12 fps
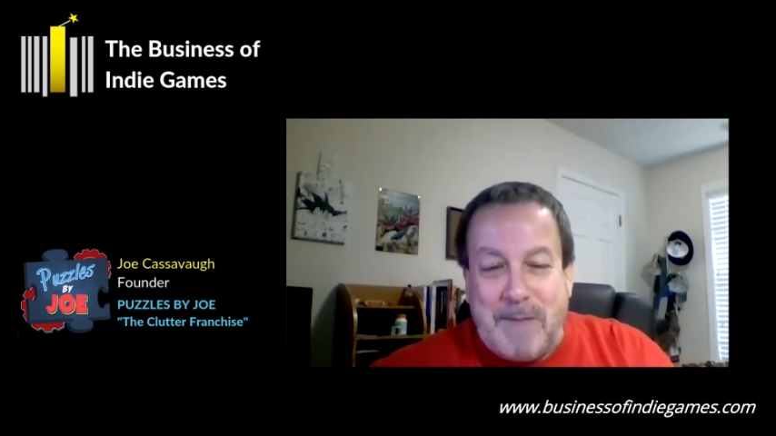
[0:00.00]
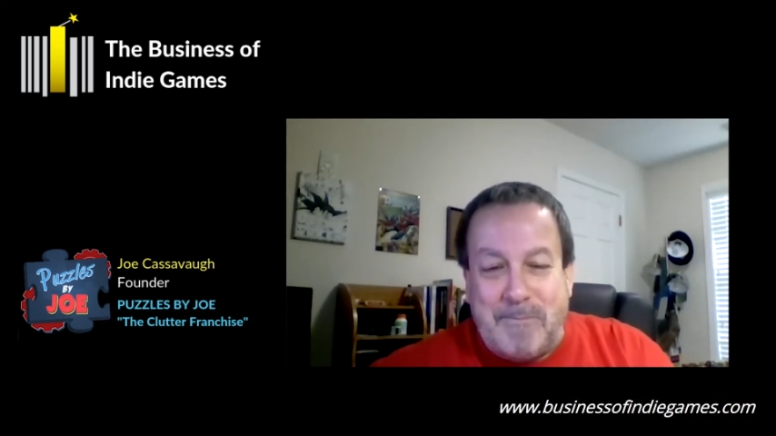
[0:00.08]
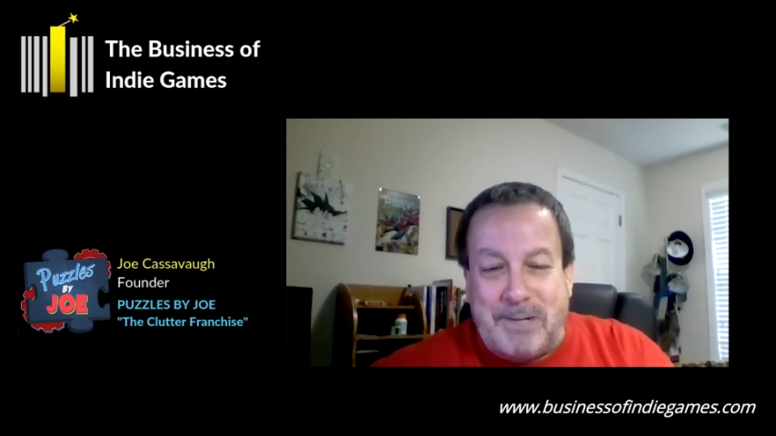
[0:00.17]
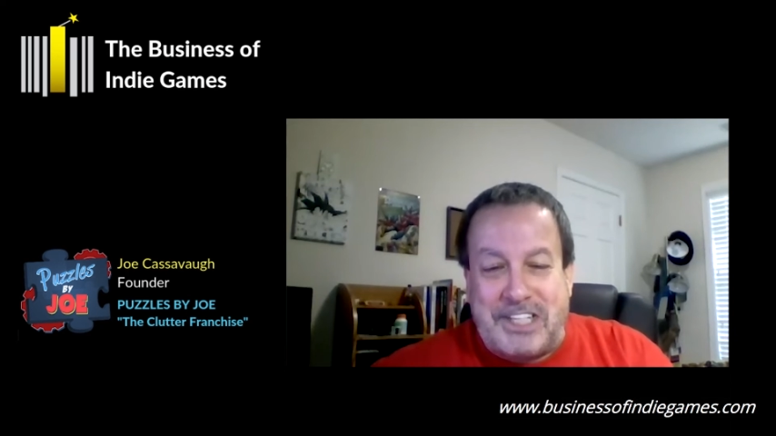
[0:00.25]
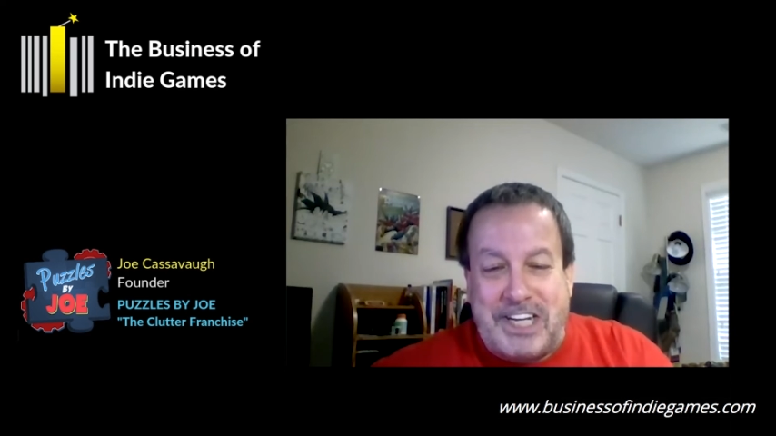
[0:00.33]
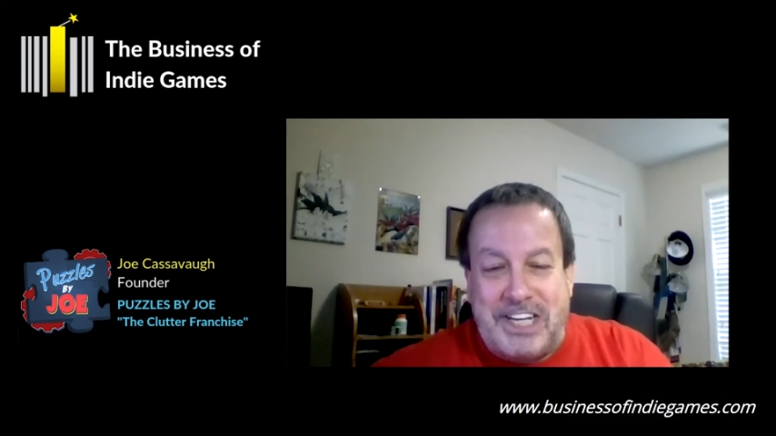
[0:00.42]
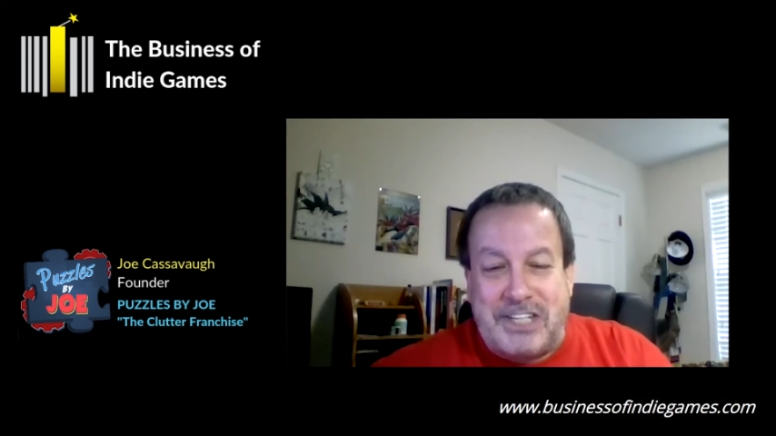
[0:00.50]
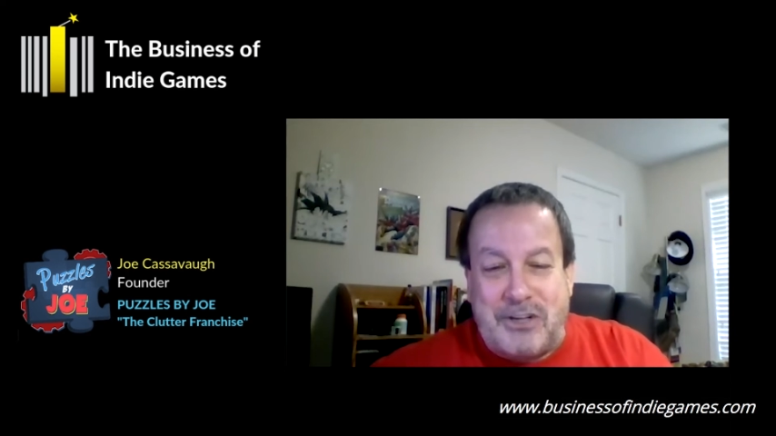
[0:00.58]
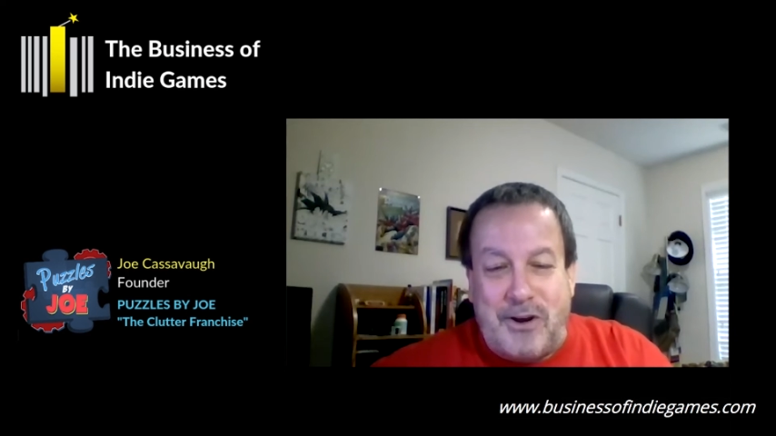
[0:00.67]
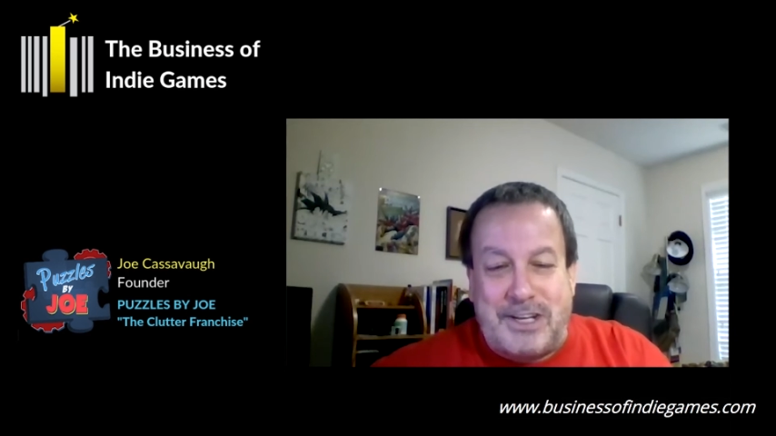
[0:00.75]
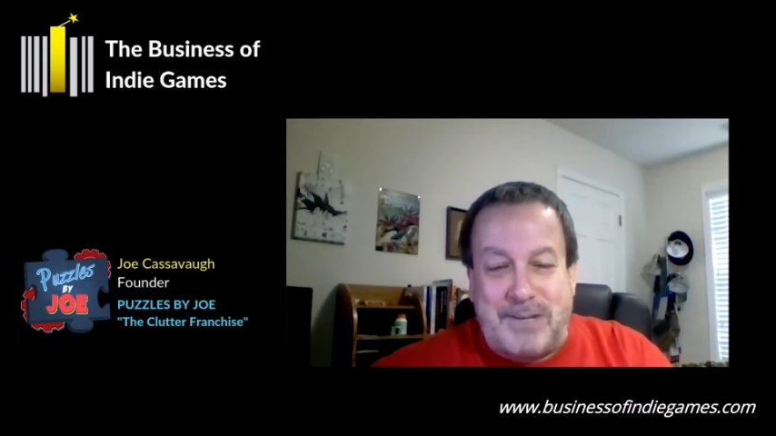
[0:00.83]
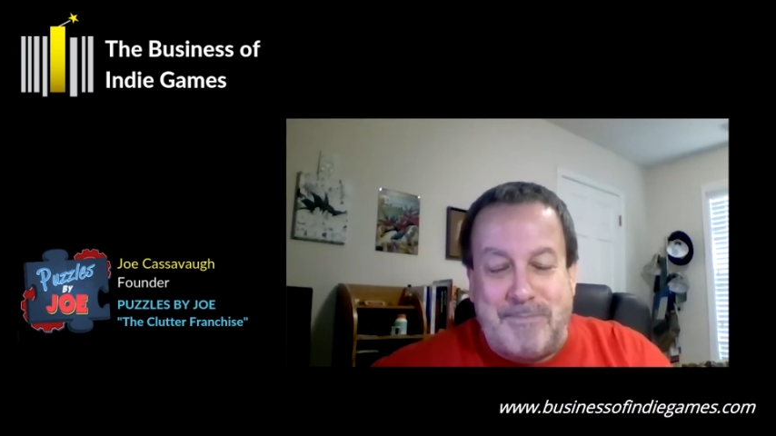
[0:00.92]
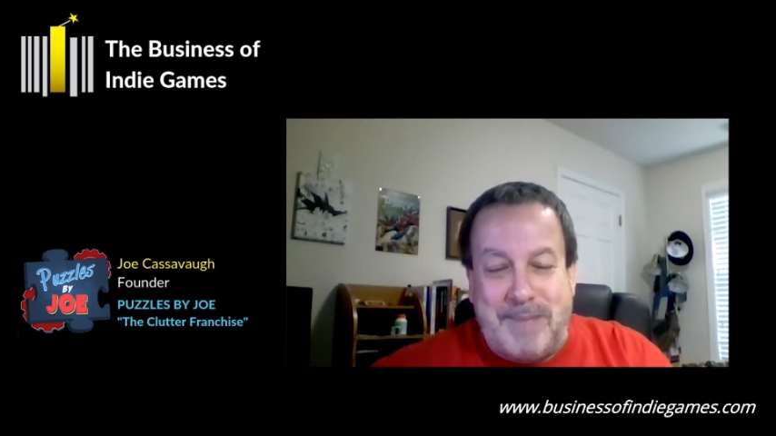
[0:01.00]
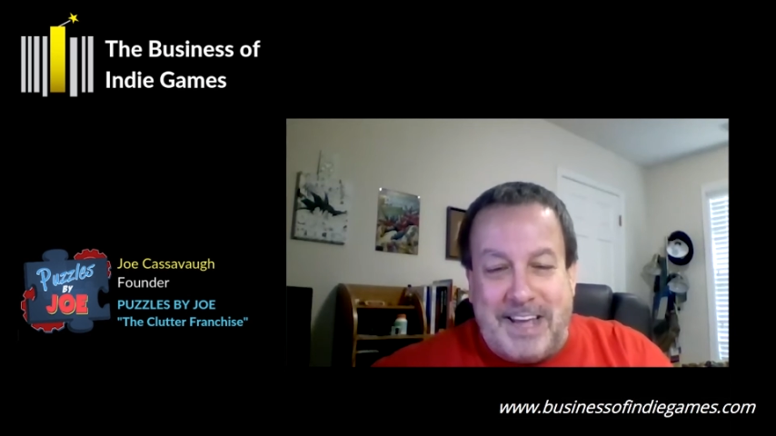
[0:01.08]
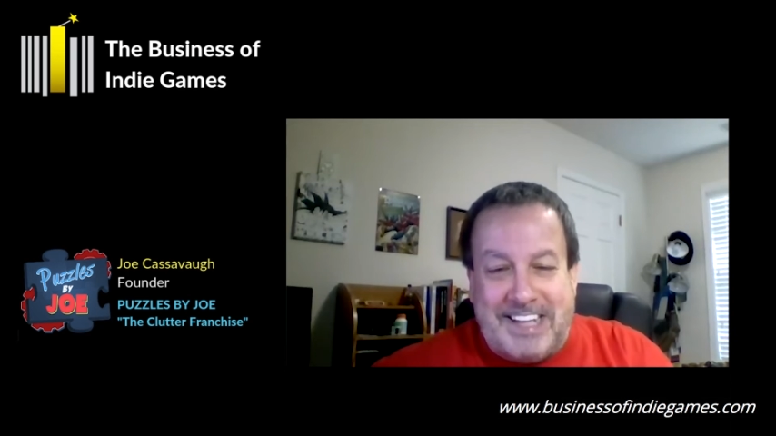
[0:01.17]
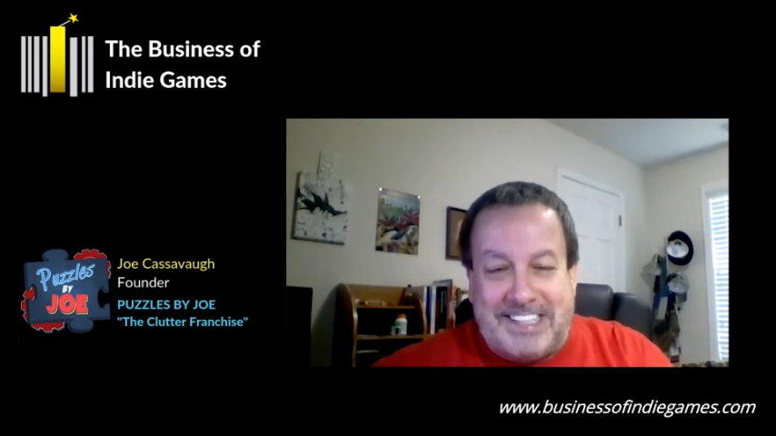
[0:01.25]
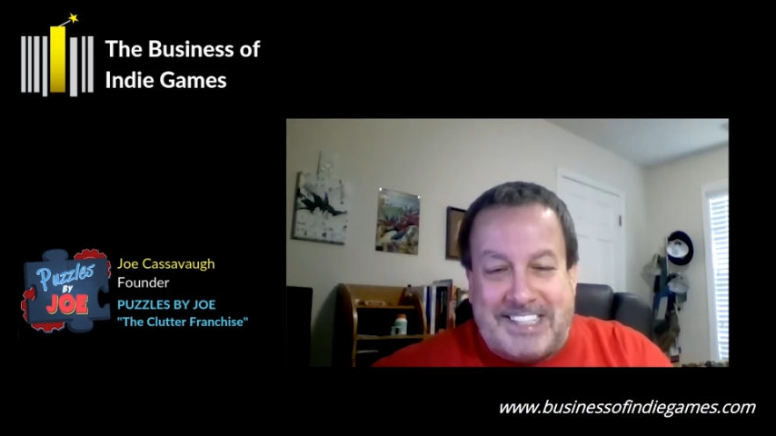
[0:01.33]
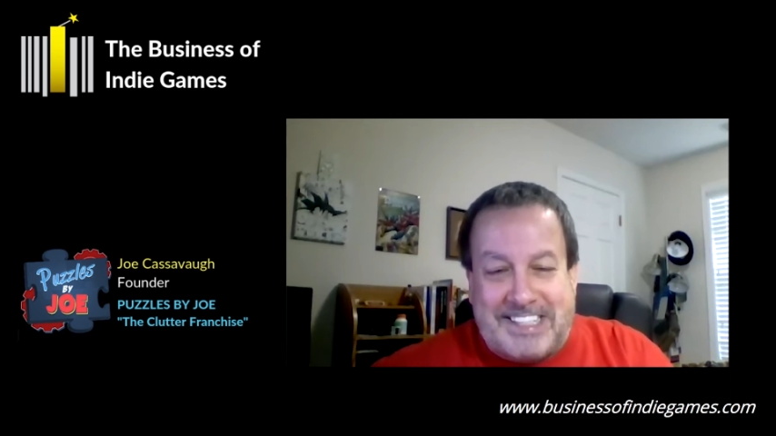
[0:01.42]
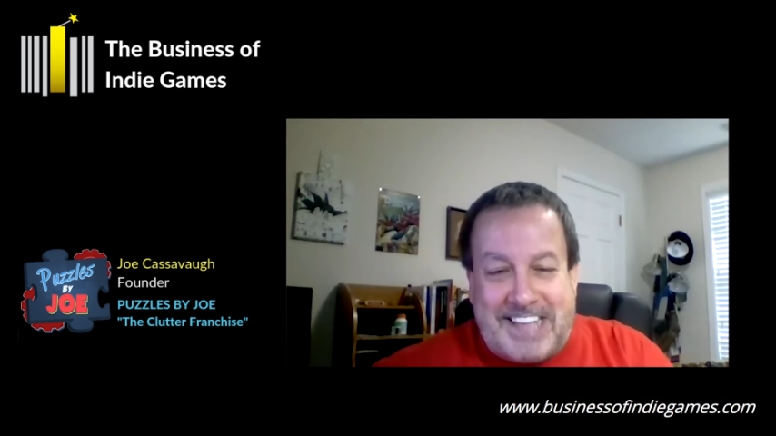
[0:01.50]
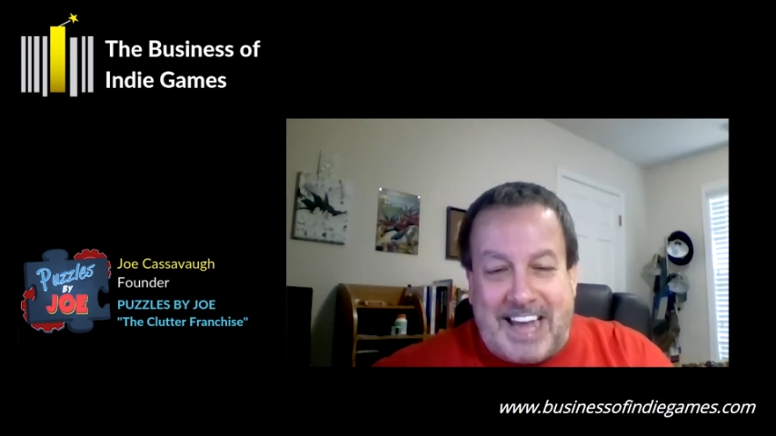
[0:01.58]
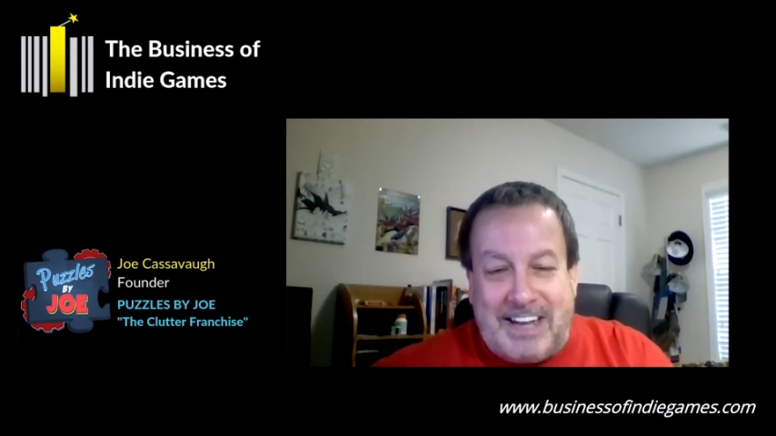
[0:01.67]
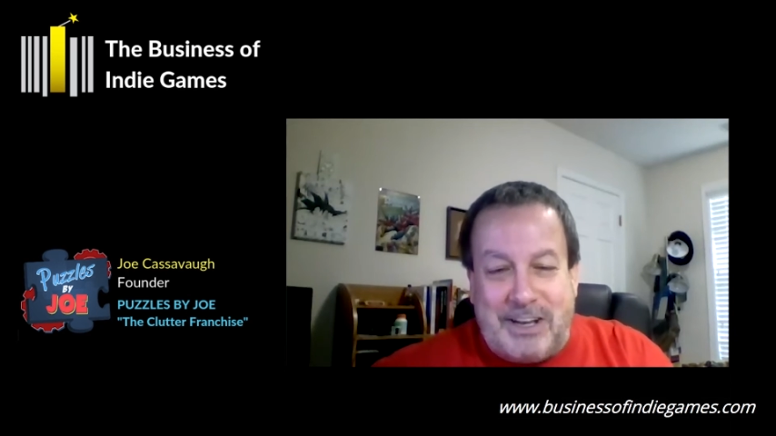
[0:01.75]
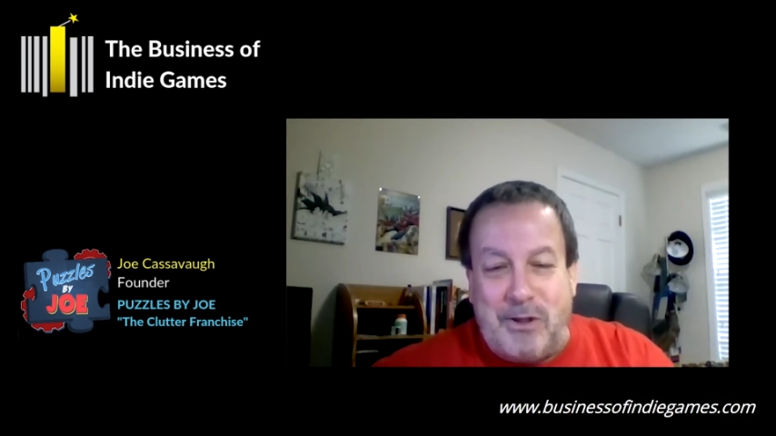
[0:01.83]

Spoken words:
But she turned to me and said,